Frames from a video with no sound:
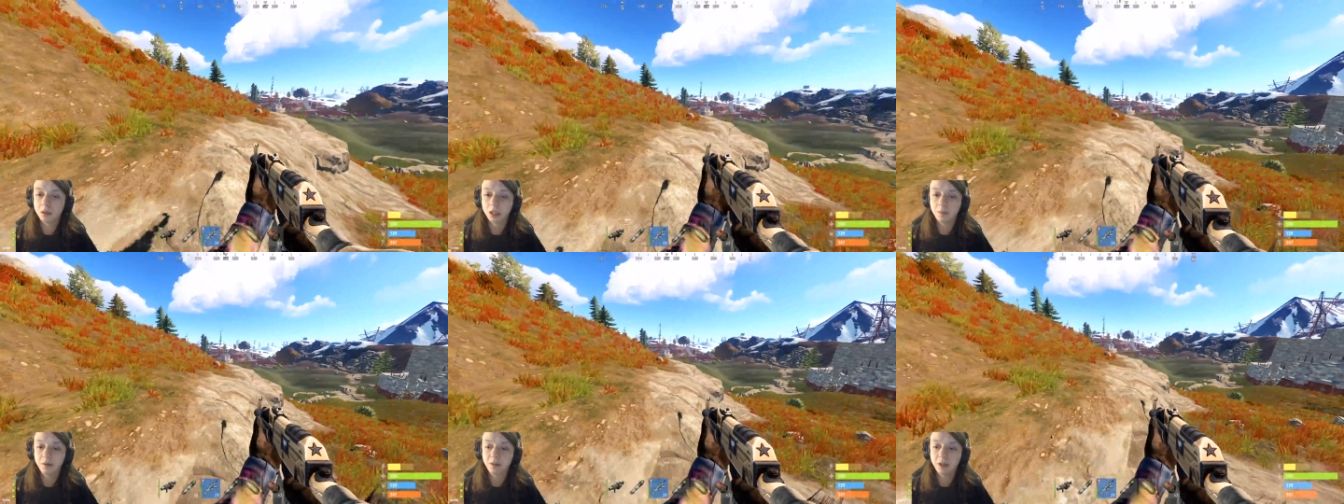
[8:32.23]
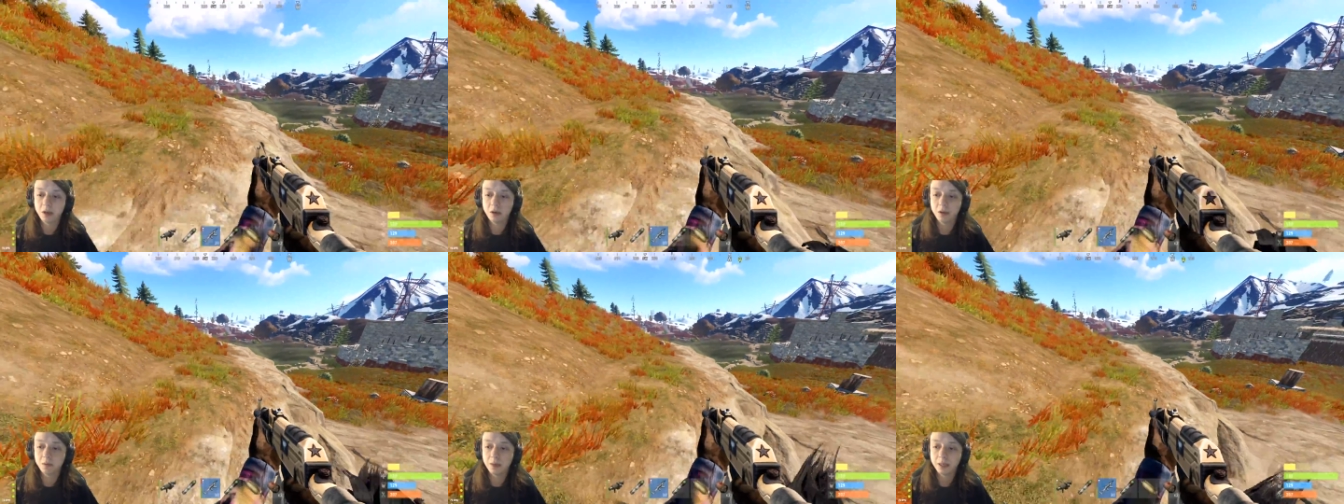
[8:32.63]
Tell me if they
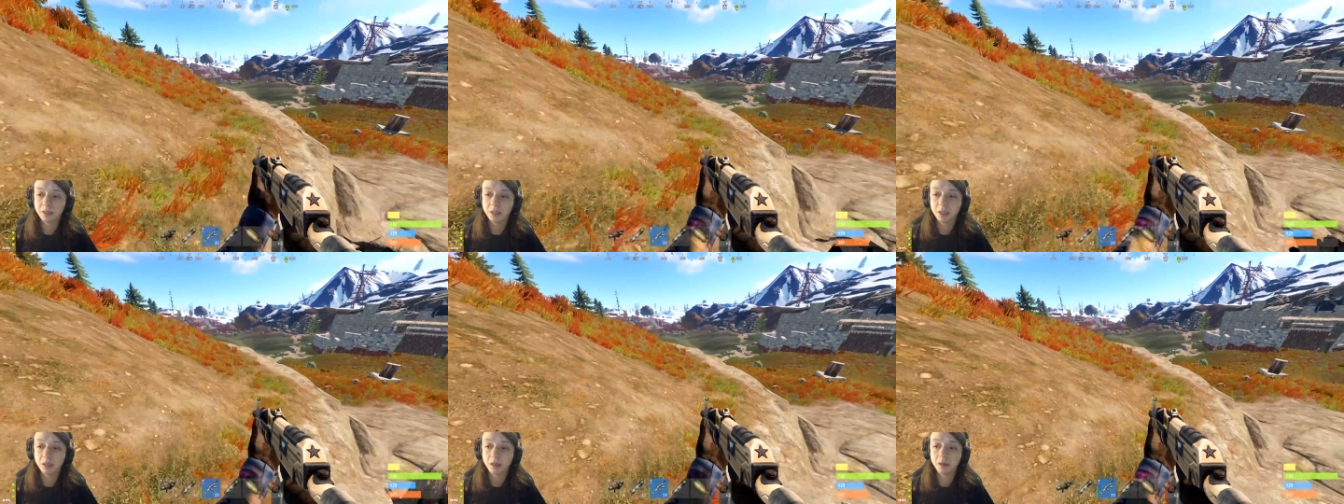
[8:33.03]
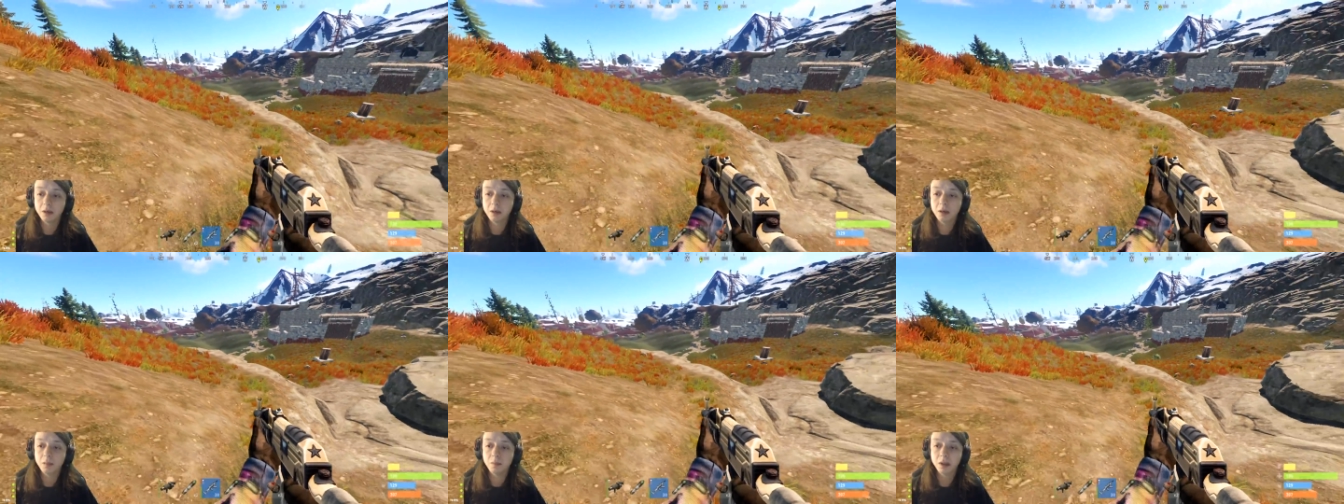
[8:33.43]
go to the right side.
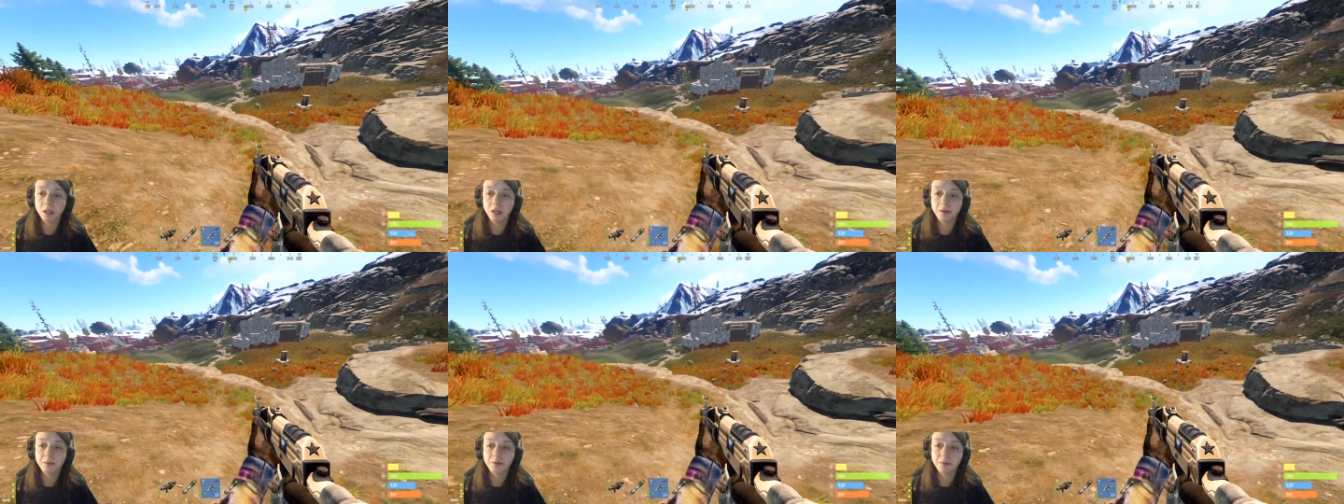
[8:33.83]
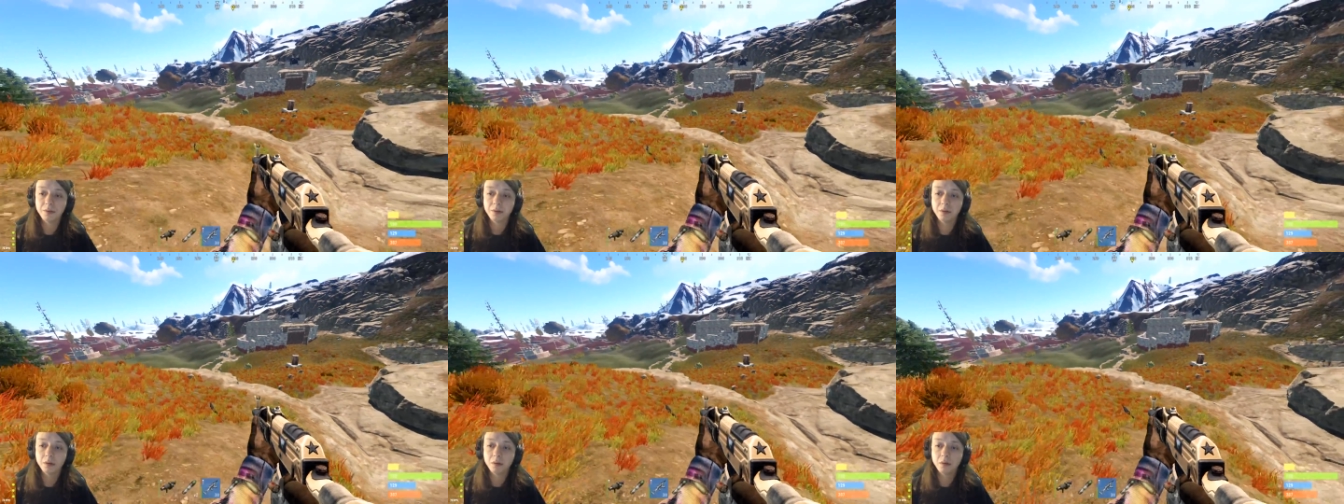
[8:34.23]
I'm left.